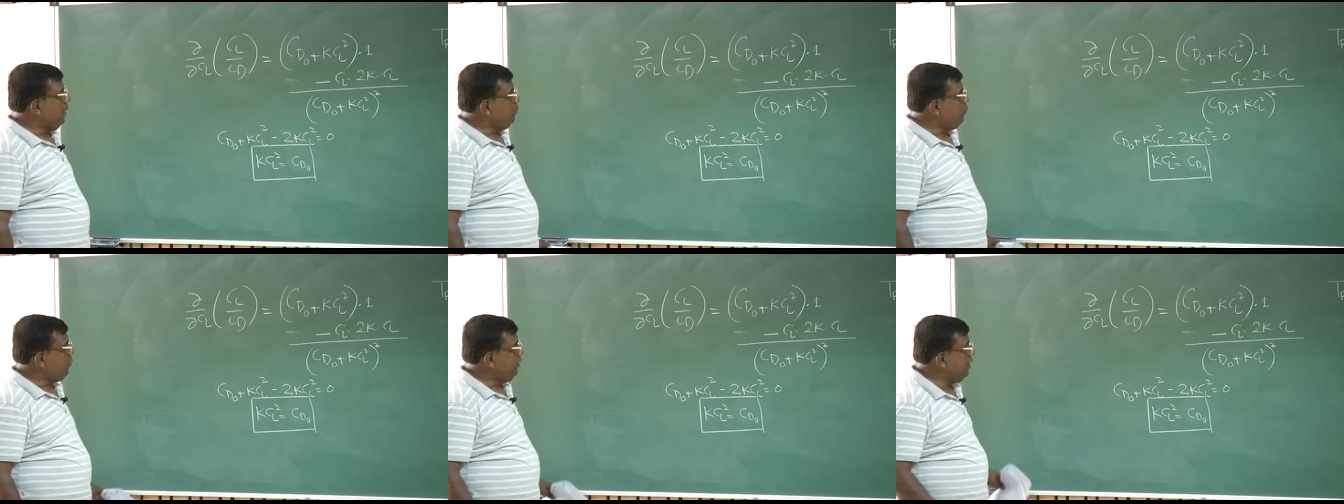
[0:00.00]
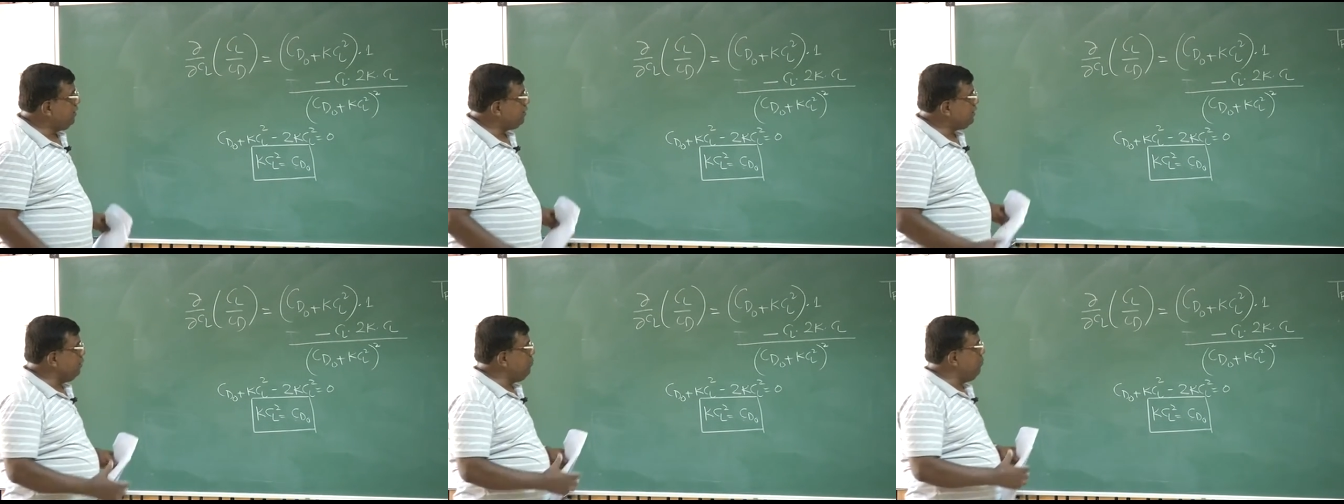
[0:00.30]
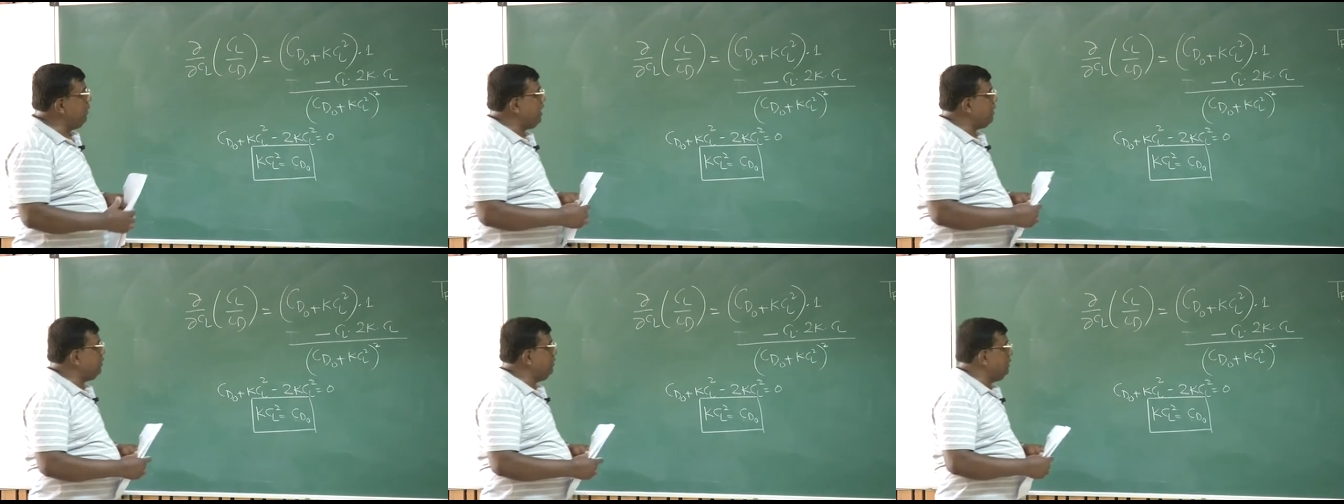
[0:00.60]
But let's come
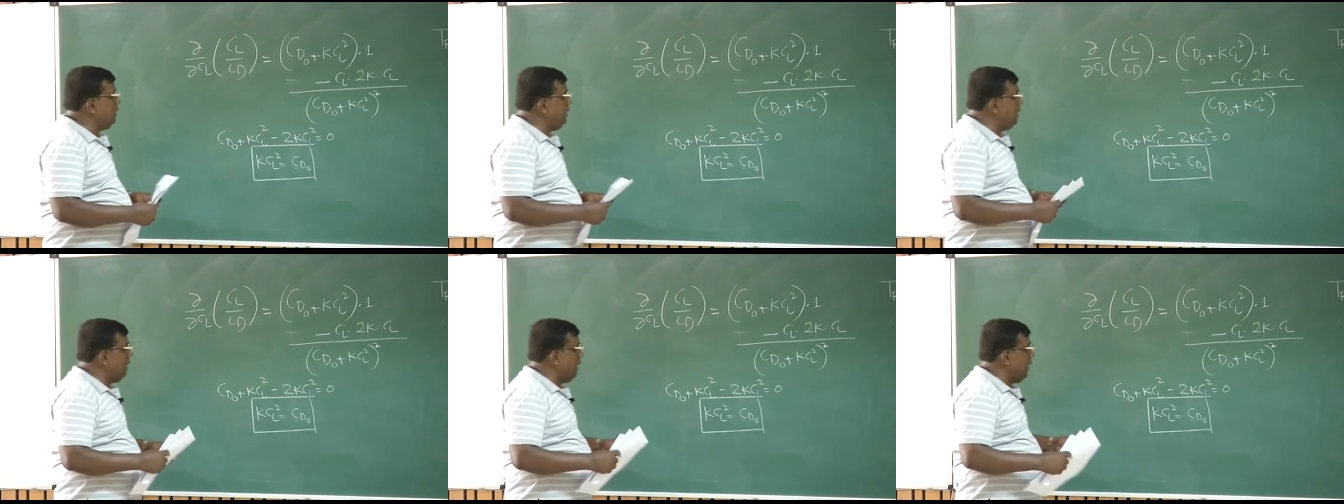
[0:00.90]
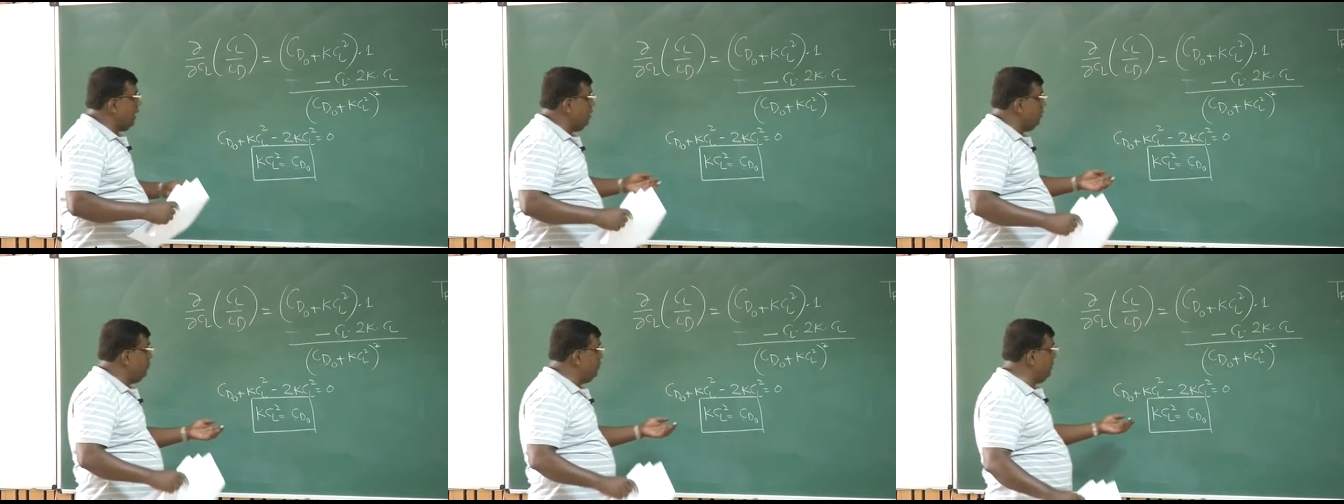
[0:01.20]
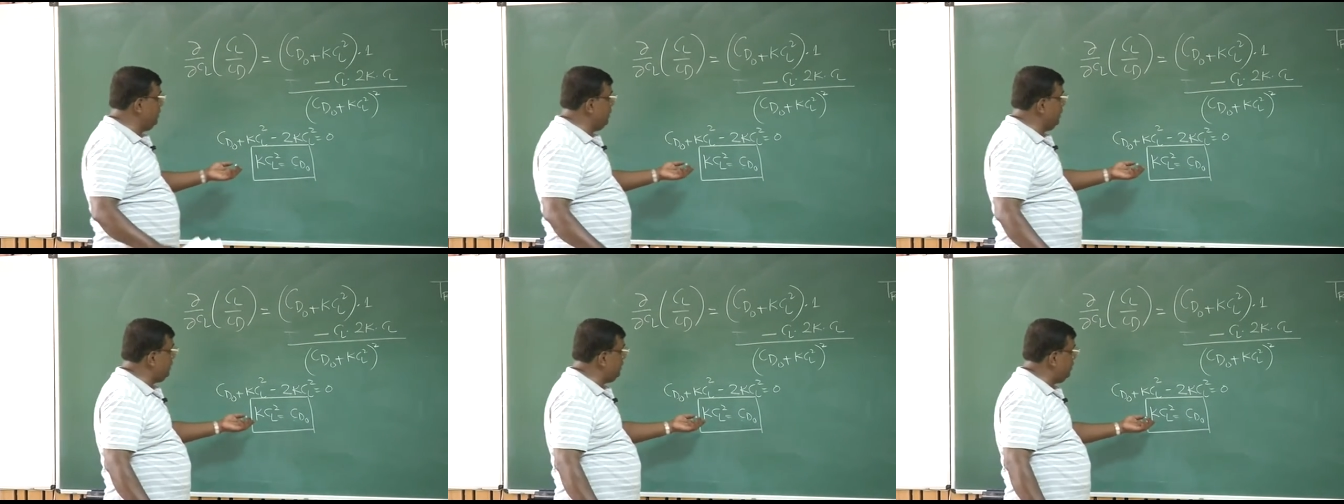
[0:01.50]
back to the
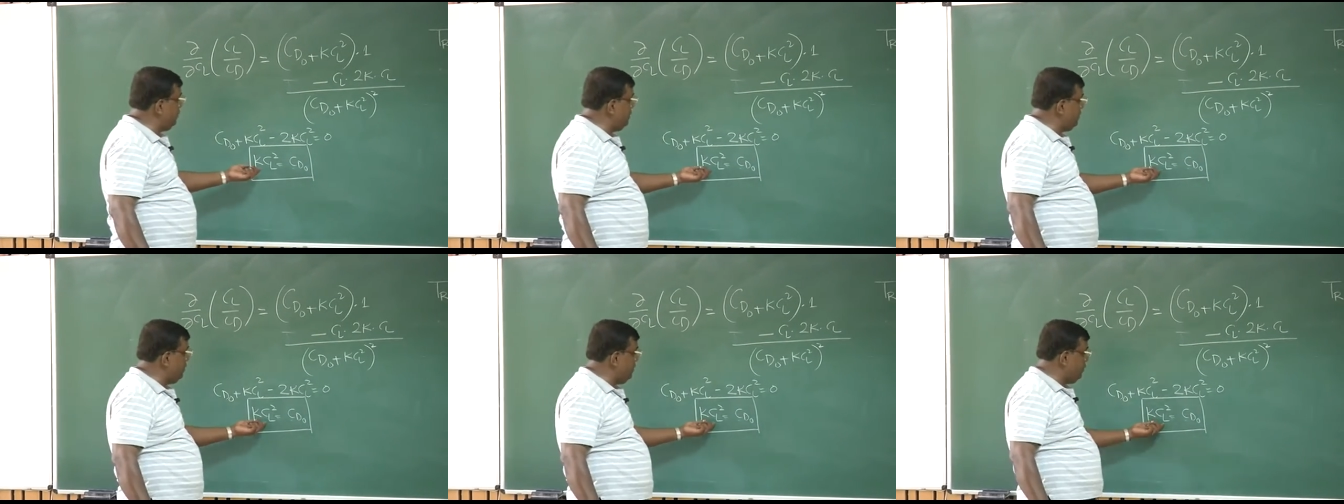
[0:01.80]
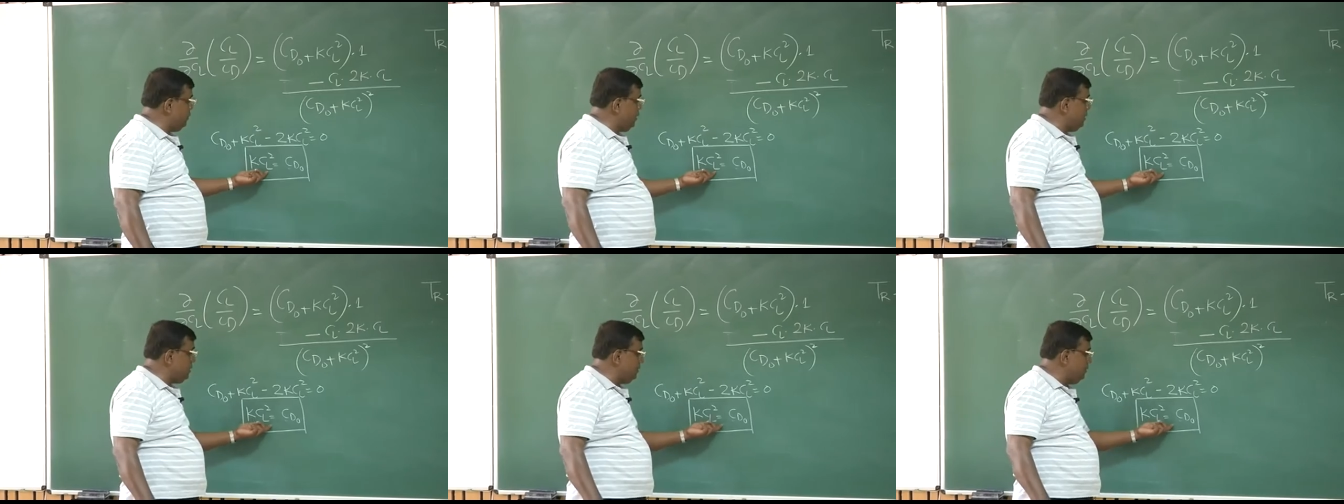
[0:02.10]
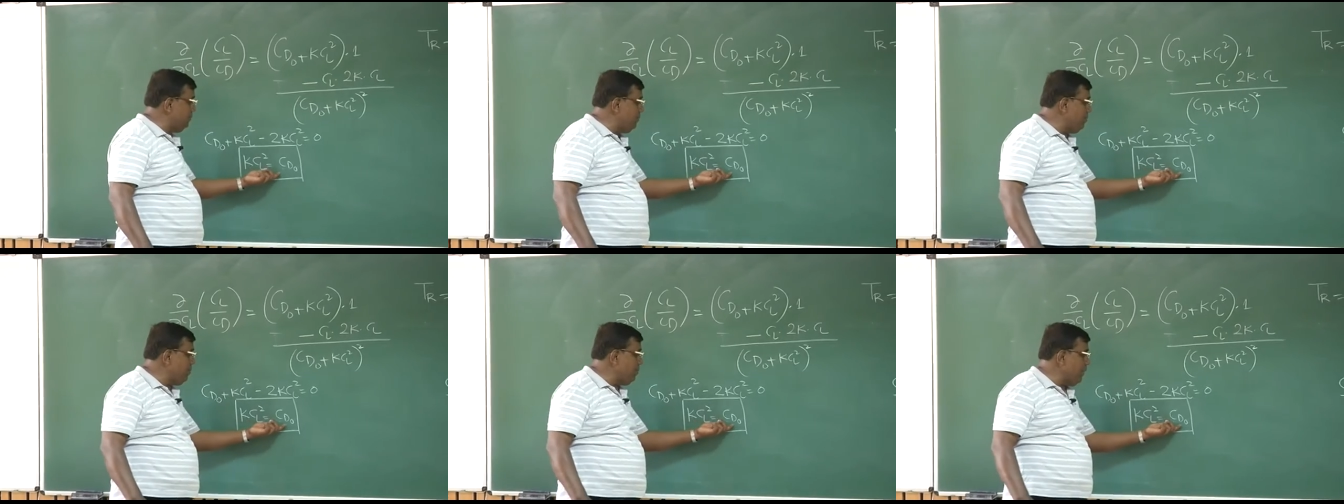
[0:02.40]
physics of the
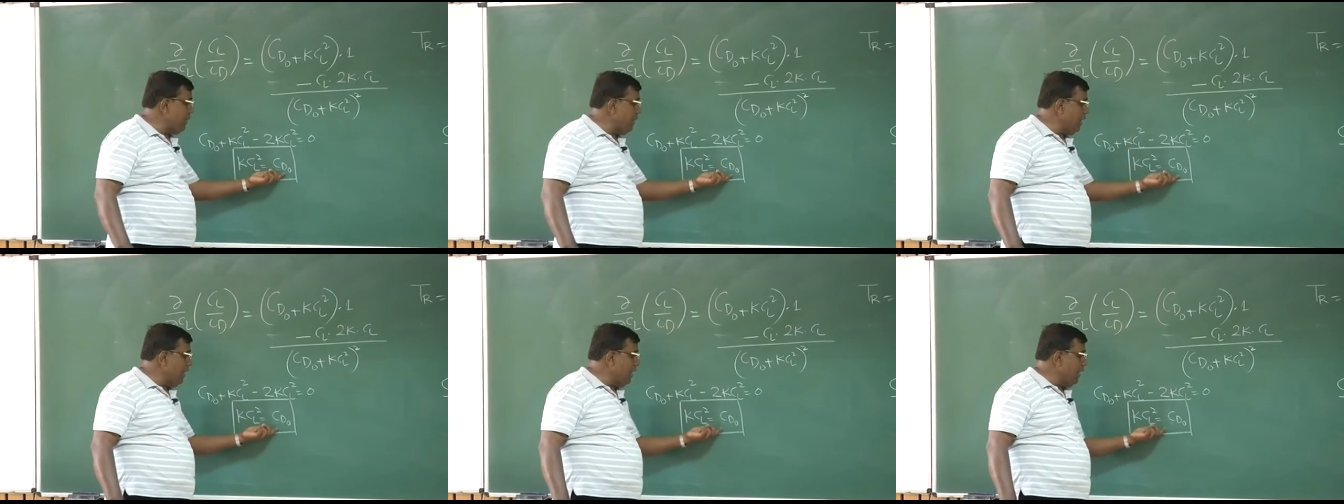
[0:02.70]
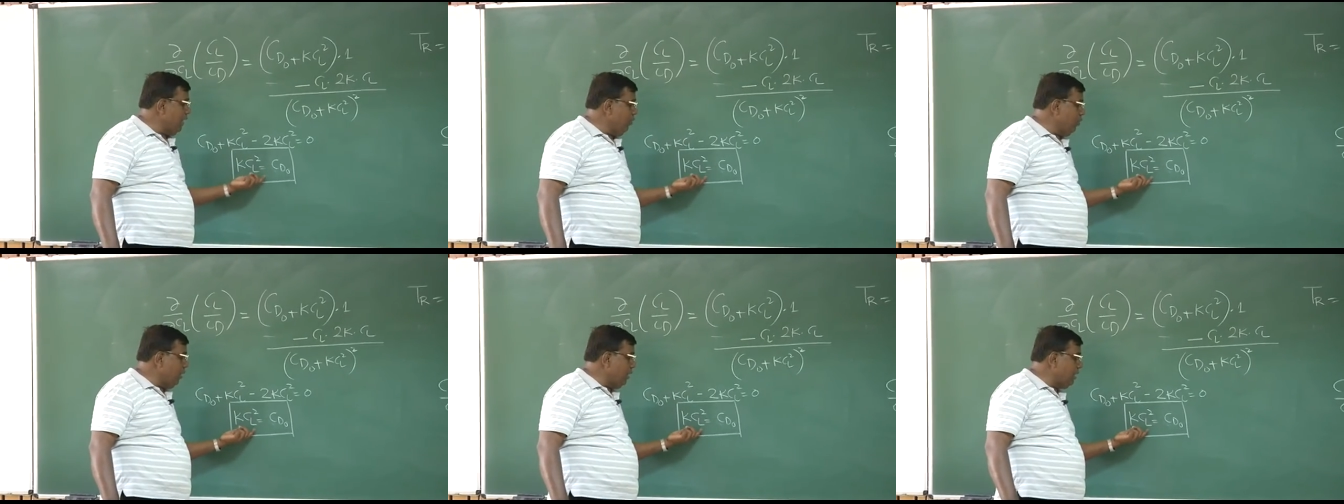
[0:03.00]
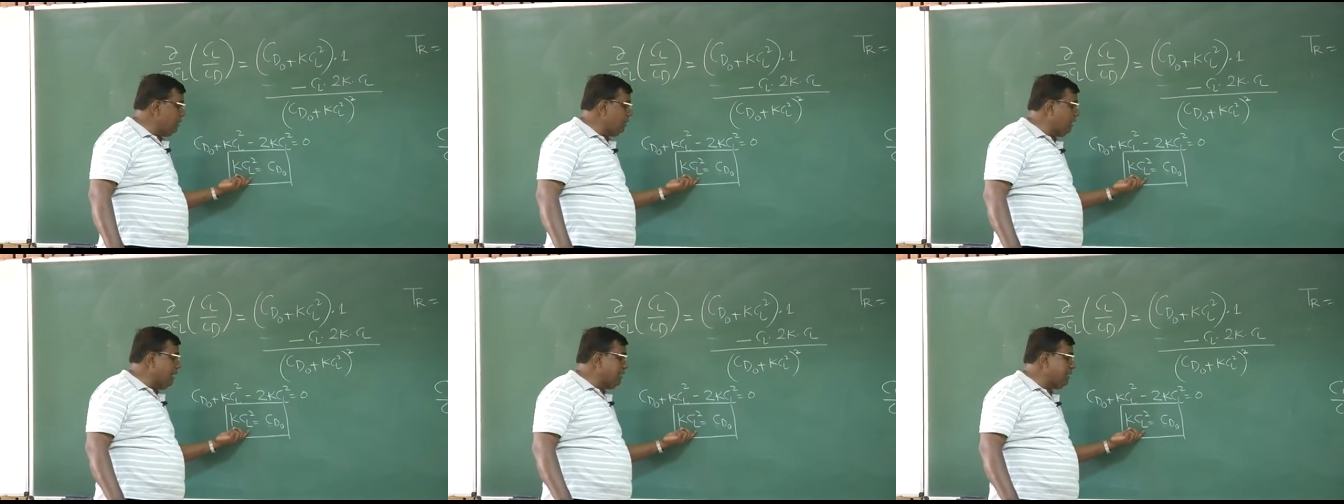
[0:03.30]
situation. What
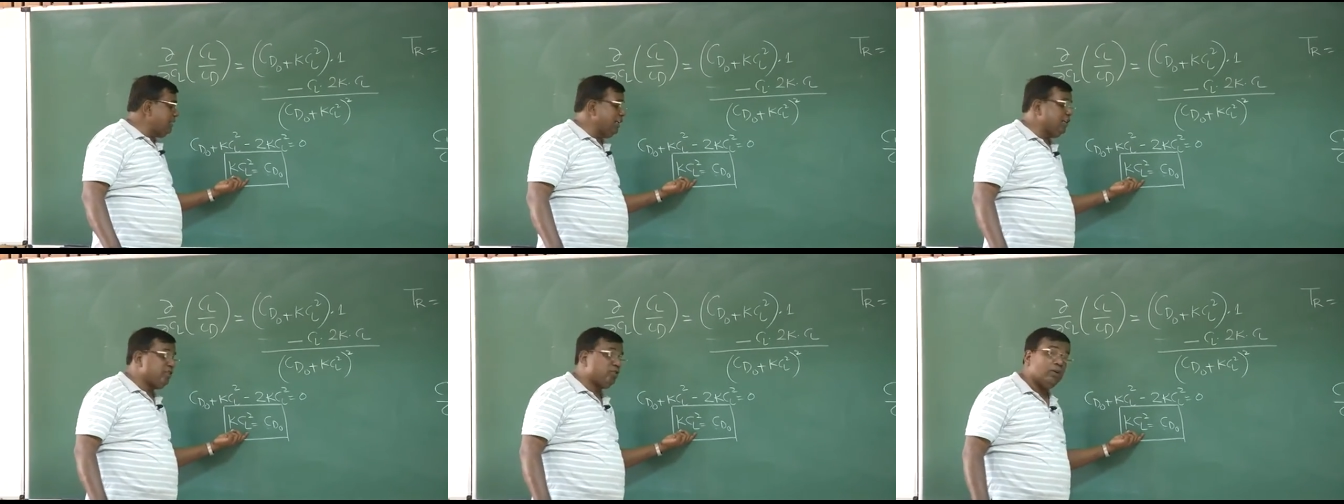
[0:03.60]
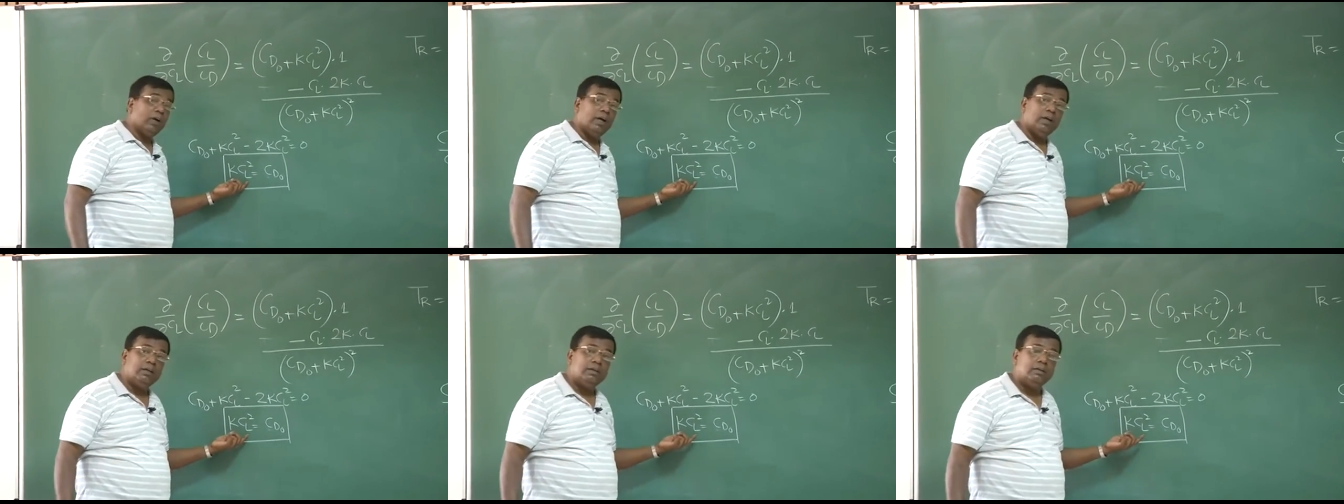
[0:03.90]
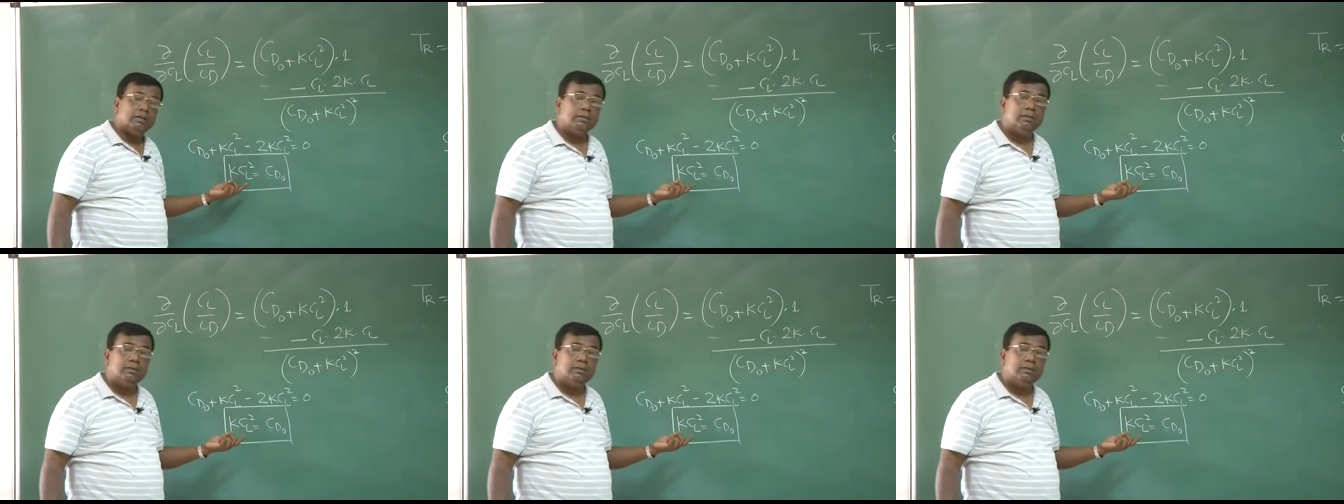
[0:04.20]
is KCl square?